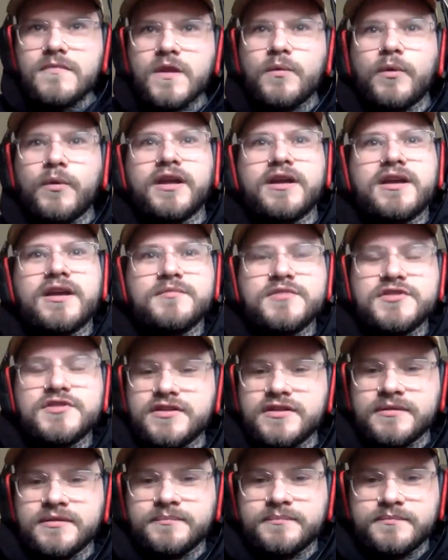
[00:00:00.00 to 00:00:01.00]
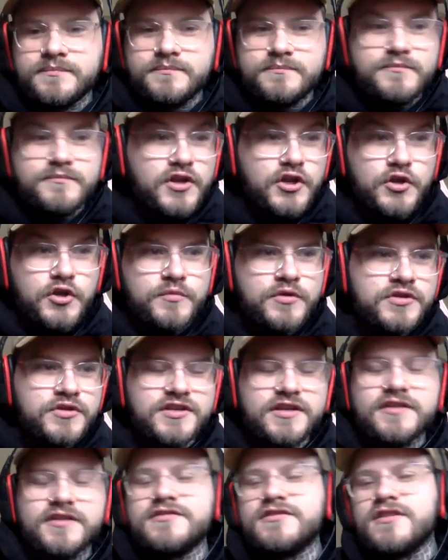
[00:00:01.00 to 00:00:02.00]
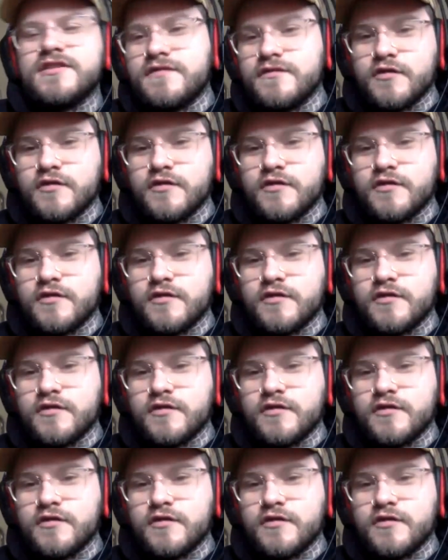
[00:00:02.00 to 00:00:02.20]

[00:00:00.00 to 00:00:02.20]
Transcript: when it comes to new music and stuff,